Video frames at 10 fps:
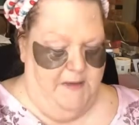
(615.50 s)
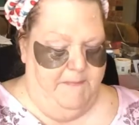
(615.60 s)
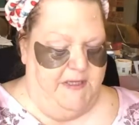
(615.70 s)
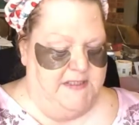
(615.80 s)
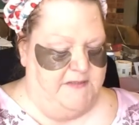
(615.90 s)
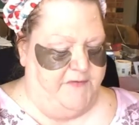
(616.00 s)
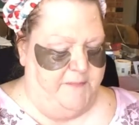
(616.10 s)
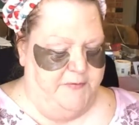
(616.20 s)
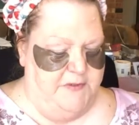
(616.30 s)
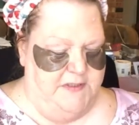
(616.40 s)
Because if I
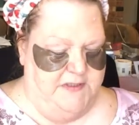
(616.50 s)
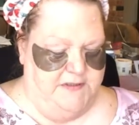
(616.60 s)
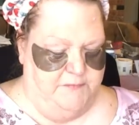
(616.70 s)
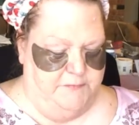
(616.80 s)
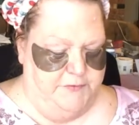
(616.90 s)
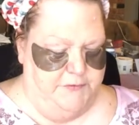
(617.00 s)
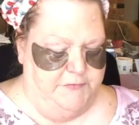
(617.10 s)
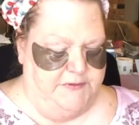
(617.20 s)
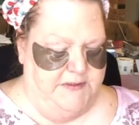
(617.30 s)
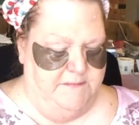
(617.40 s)
put it at the
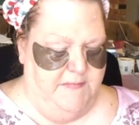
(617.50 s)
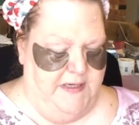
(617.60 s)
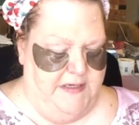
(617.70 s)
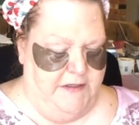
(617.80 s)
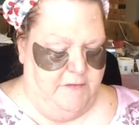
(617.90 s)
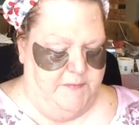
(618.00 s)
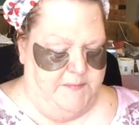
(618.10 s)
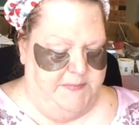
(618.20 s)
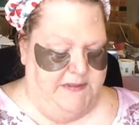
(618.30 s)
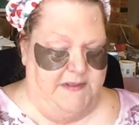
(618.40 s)
root, then my hair
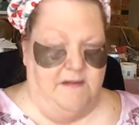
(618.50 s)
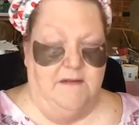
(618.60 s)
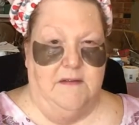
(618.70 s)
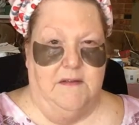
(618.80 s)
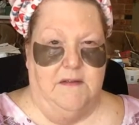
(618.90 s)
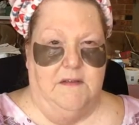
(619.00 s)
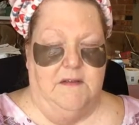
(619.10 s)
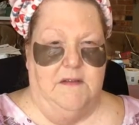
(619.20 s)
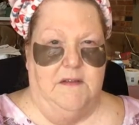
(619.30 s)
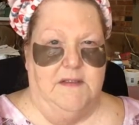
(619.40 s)
would be,
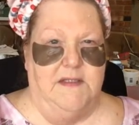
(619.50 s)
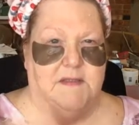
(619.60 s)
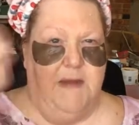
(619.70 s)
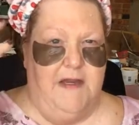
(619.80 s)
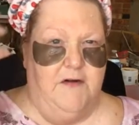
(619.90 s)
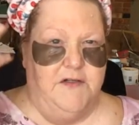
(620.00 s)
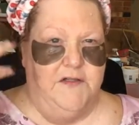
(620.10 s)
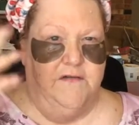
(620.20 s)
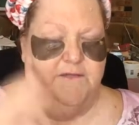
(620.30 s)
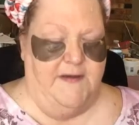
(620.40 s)
since my hair's
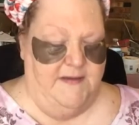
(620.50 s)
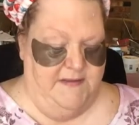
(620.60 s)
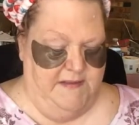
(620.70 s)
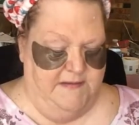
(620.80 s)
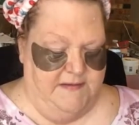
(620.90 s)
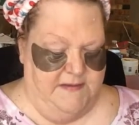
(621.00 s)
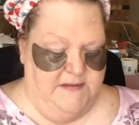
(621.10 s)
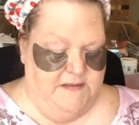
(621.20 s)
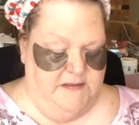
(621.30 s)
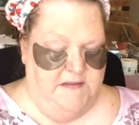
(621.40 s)
so fine and
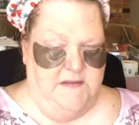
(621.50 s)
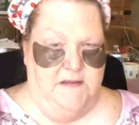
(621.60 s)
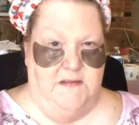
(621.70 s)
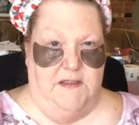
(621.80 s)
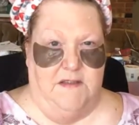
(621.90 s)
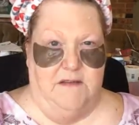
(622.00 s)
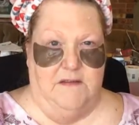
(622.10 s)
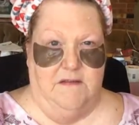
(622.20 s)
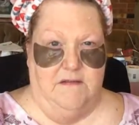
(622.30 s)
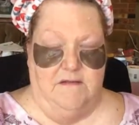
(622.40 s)
thin, and it,
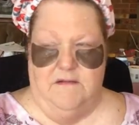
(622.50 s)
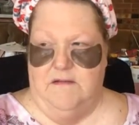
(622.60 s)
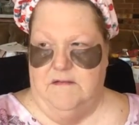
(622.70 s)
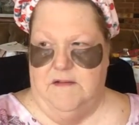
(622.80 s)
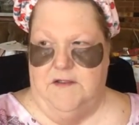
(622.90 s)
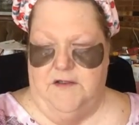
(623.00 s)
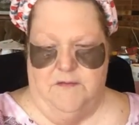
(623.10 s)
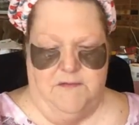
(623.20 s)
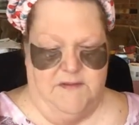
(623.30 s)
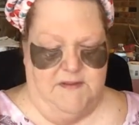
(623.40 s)
you
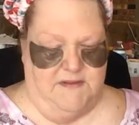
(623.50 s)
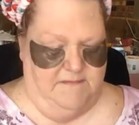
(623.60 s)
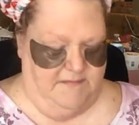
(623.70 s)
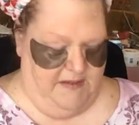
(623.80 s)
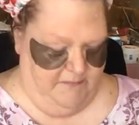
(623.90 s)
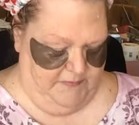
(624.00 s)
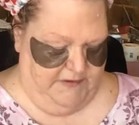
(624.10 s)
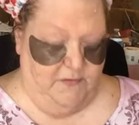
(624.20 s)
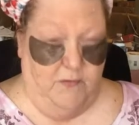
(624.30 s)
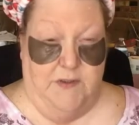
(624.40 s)
know, it's not
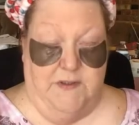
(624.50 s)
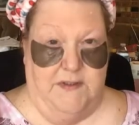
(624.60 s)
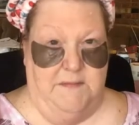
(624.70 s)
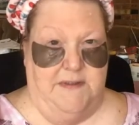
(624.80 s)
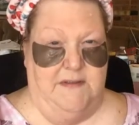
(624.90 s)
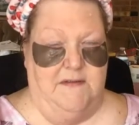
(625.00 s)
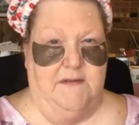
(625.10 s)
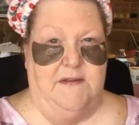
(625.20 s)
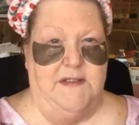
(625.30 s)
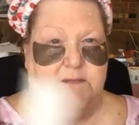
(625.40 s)
really oily, but
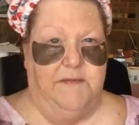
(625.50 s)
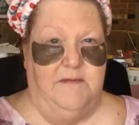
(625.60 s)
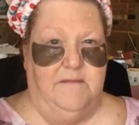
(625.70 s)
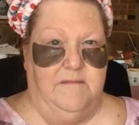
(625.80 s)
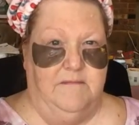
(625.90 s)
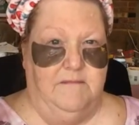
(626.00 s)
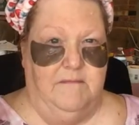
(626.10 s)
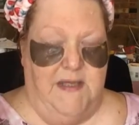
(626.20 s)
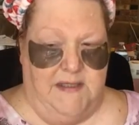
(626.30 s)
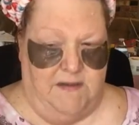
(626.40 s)
this would
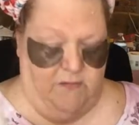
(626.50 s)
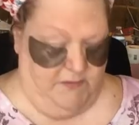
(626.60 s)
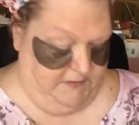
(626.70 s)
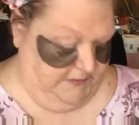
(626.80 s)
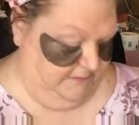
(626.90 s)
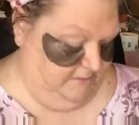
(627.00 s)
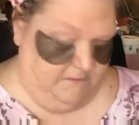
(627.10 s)
make it oily.